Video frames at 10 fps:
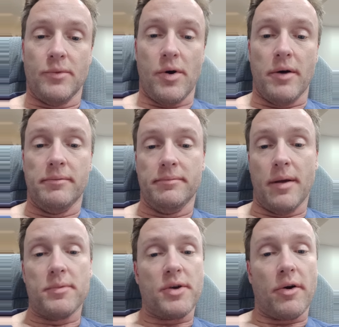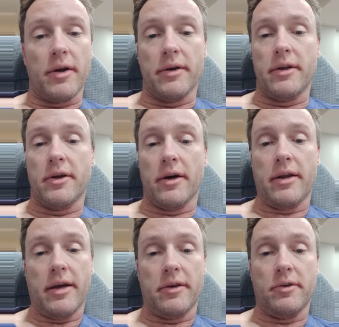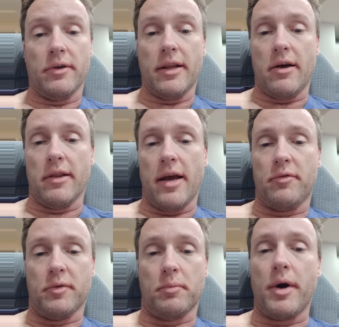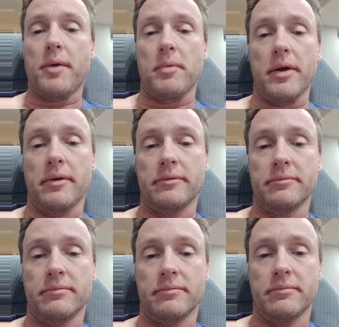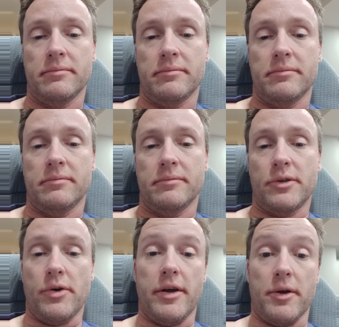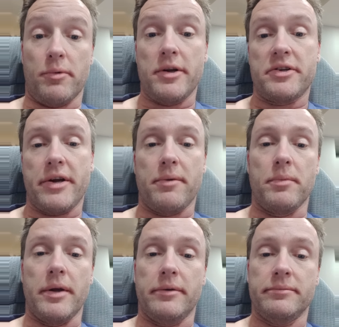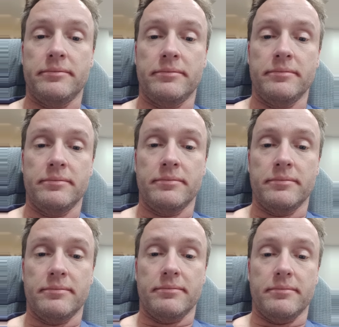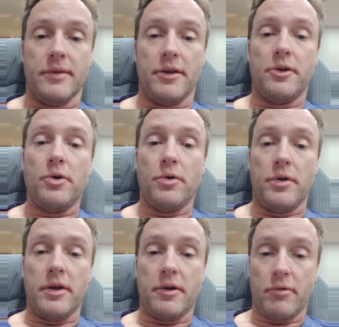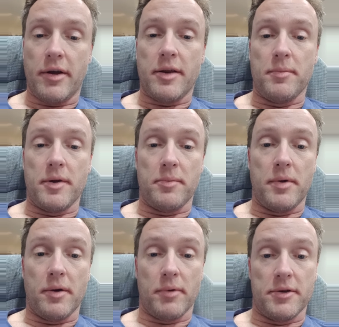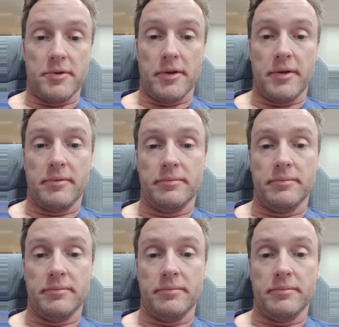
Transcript: Well, I'm sorry, honey. God had to allow life to break me so he could reshape me into who he created me to be originally.